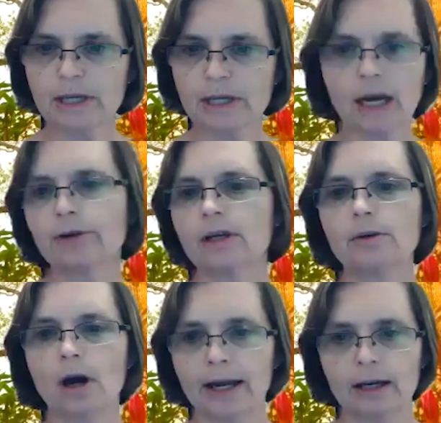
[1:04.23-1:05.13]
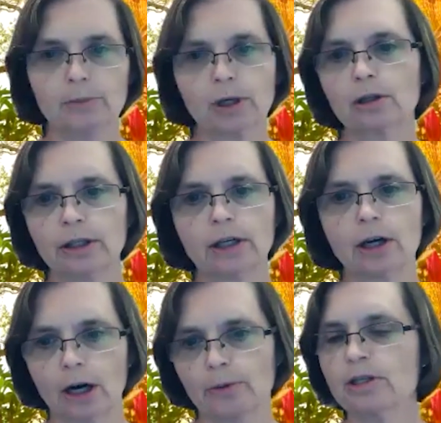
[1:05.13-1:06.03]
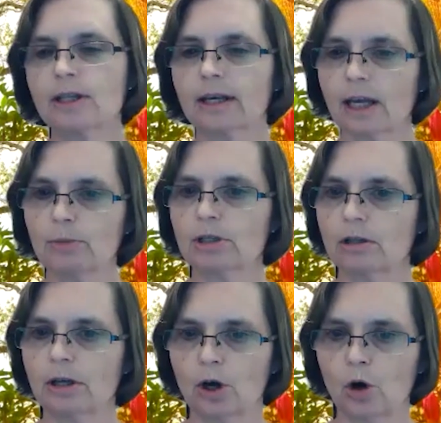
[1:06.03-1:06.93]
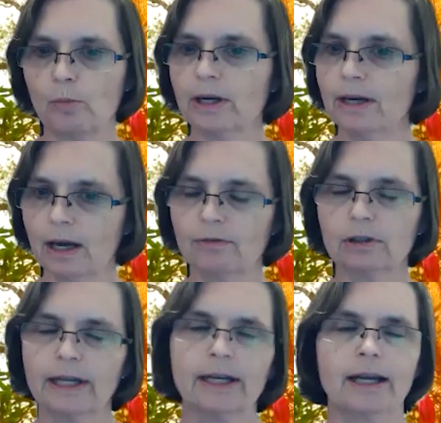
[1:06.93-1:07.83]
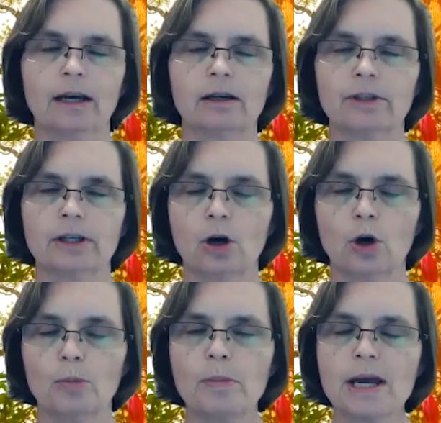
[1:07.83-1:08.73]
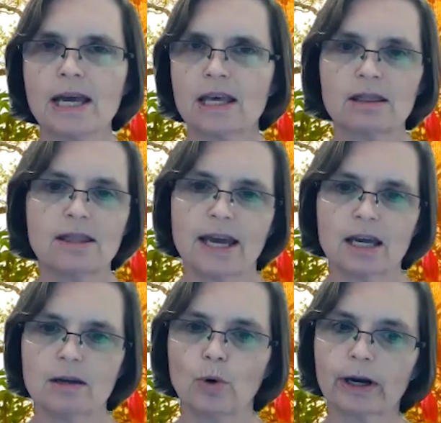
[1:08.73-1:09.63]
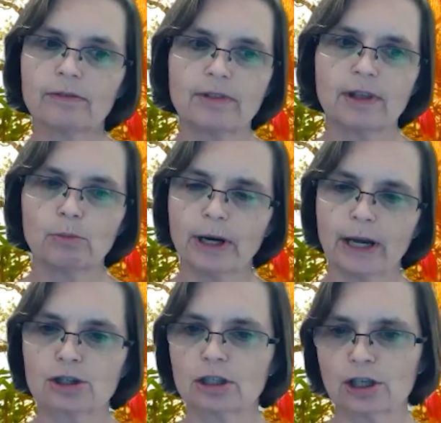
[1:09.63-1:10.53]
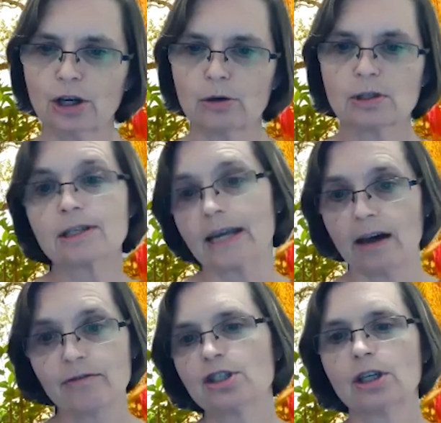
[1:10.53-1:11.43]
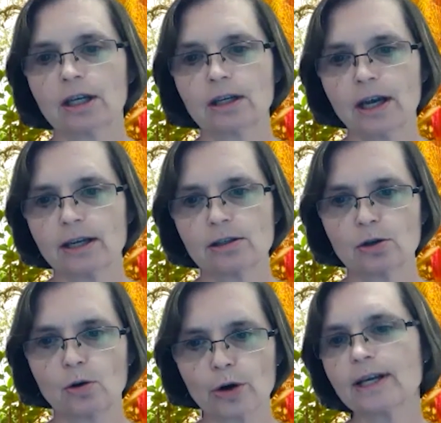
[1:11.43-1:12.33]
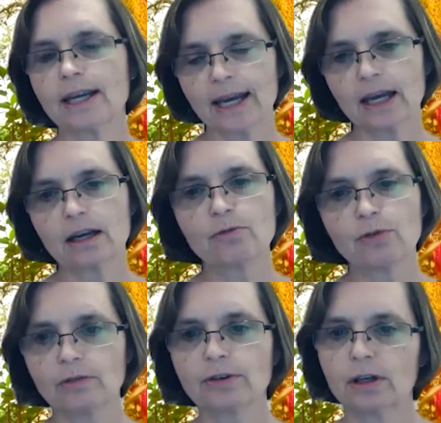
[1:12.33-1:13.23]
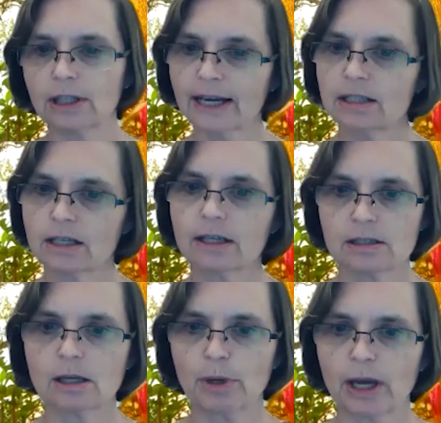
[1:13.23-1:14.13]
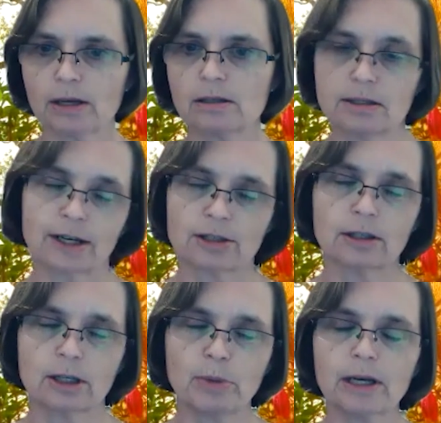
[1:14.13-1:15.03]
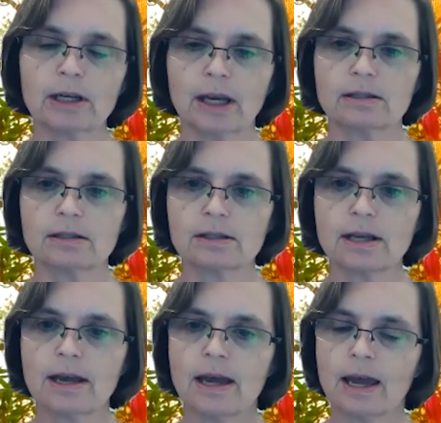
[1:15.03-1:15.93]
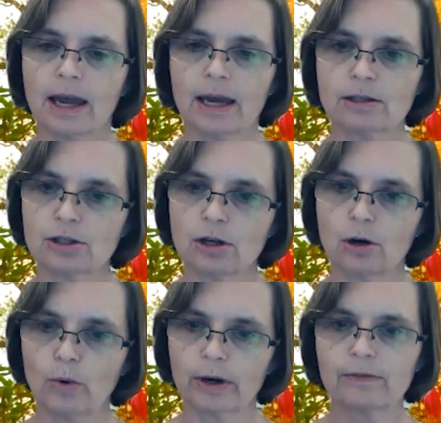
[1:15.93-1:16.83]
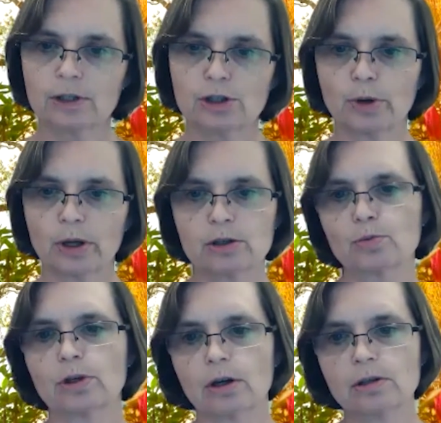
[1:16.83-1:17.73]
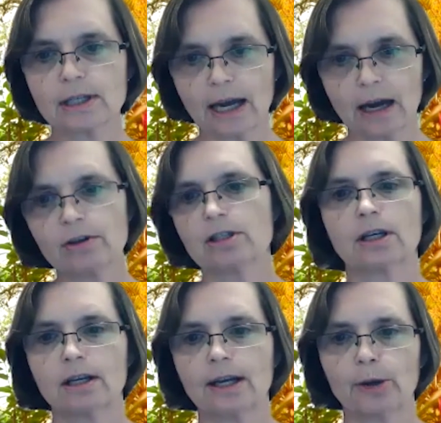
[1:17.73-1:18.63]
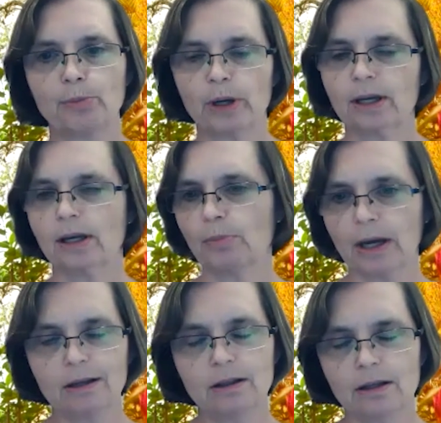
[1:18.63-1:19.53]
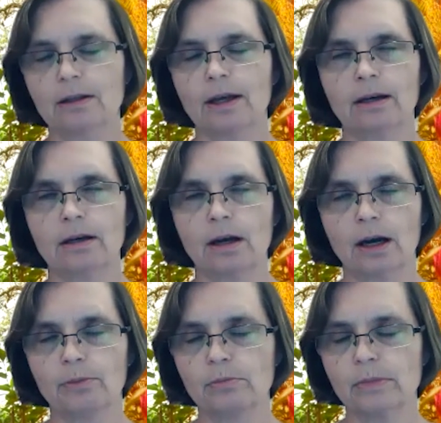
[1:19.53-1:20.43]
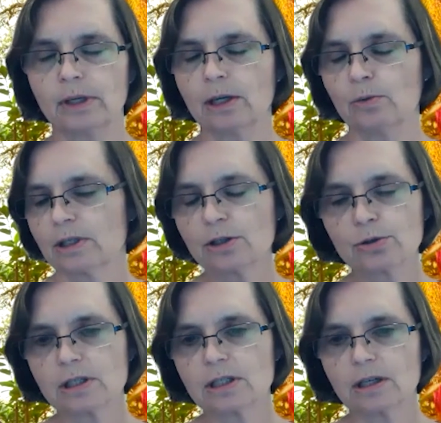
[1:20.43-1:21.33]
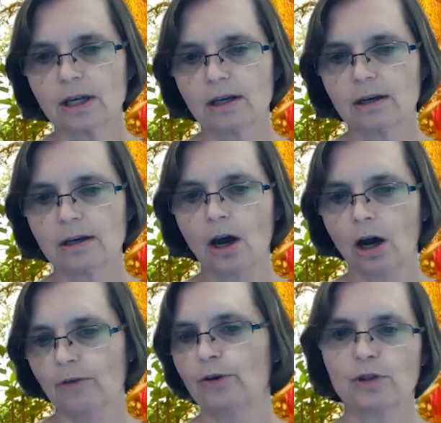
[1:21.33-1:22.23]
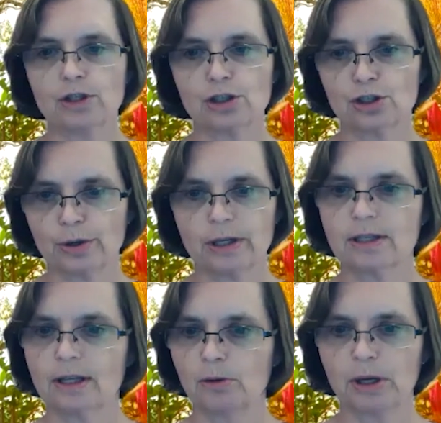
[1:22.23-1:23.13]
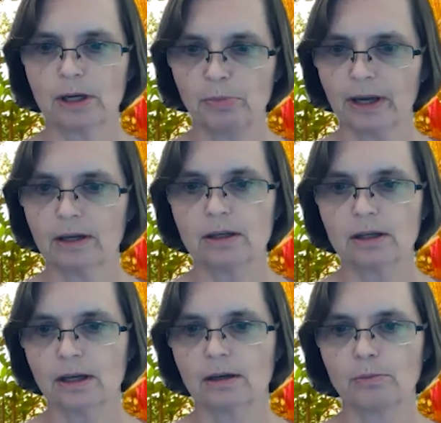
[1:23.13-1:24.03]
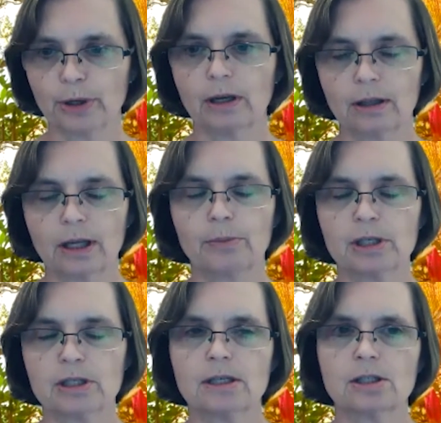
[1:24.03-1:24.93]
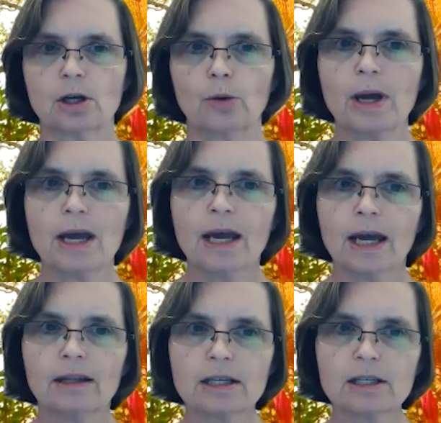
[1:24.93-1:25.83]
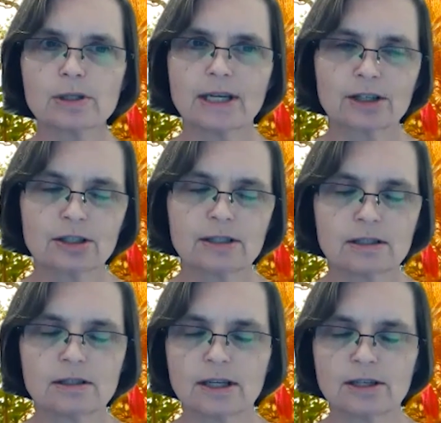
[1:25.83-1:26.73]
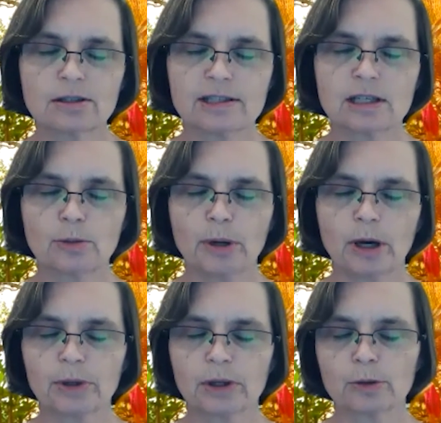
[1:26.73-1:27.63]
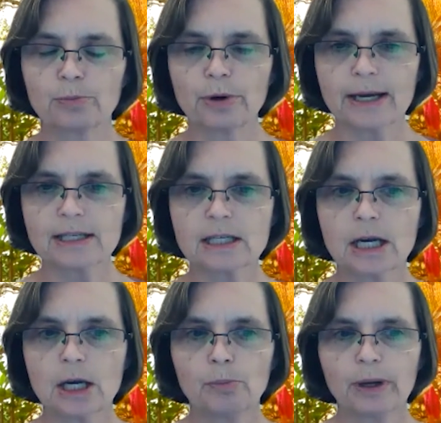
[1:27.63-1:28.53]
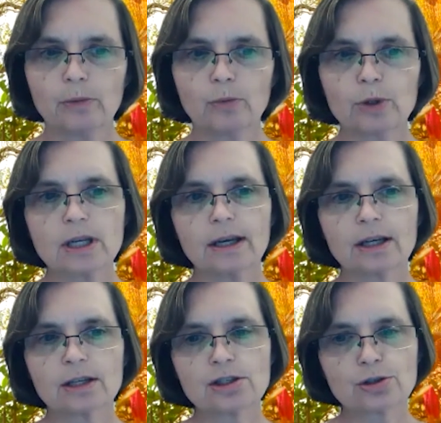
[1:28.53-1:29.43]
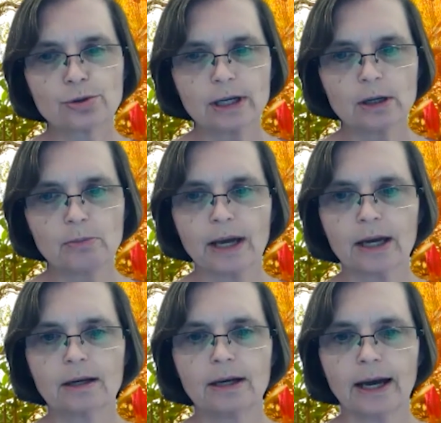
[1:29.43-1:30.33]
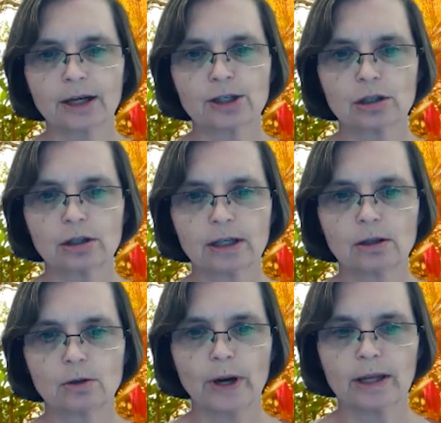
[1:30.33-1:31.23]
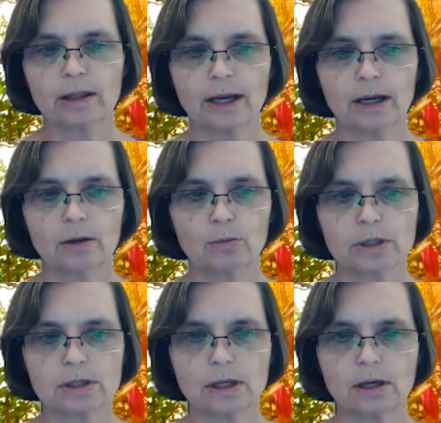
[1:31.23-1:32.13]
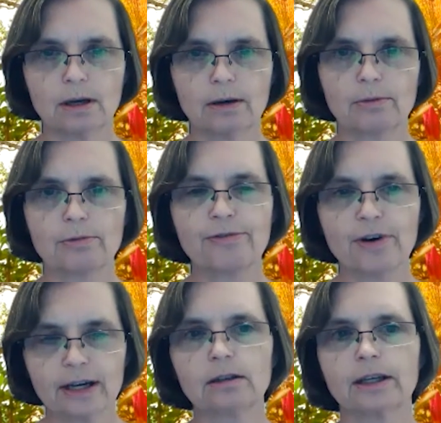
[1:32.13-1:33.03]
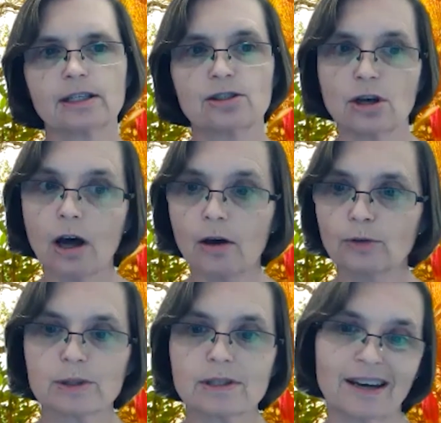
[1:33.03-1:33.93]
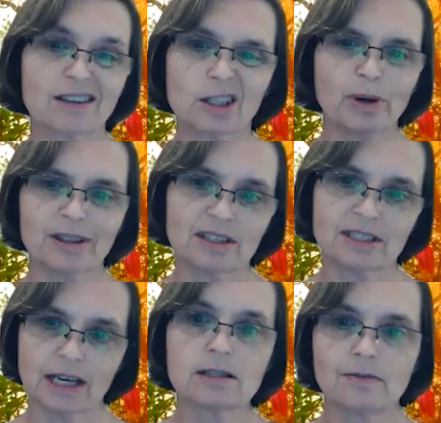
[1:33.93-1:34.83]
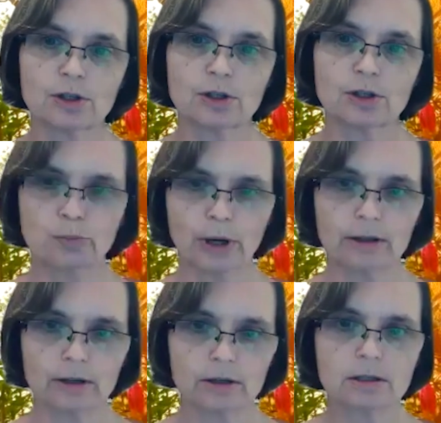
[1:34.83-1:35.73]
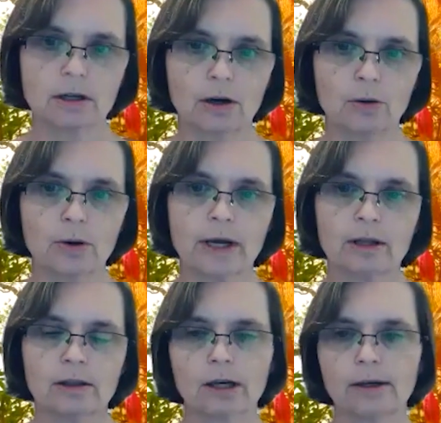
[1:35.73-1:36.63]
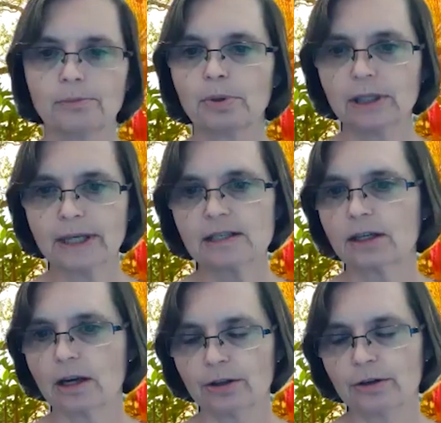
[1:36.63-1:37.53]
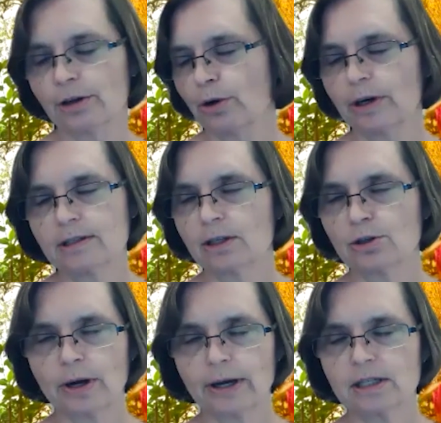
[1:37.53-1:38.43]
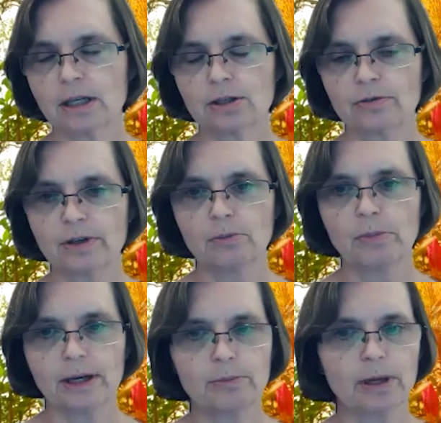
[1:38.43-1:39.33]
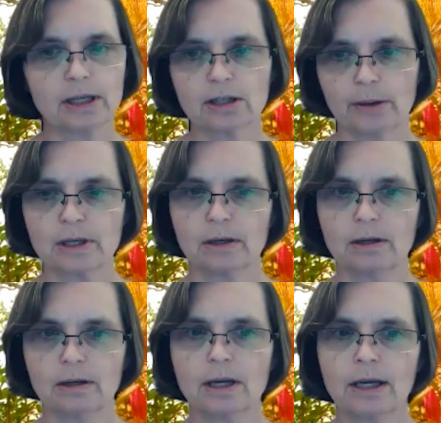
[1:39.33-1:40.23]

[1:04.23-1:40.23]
every item, including garbage that came into their home, and never let it out of their home. One of them would actually go scavenging at night. So hoarding can involve collecting in some cases, actually in many cases. And so one of the two brothers would go scavenging at night, picking up anything that he was interested in off of the streets that had been abandoned and bringing them into his home. And this was actually sensationalized in the popular press, but it was extreme. And actually the way that it was finally solved was actually by the deaths of the two brothers. So the police and other authorities had tried to intervene many, many times, and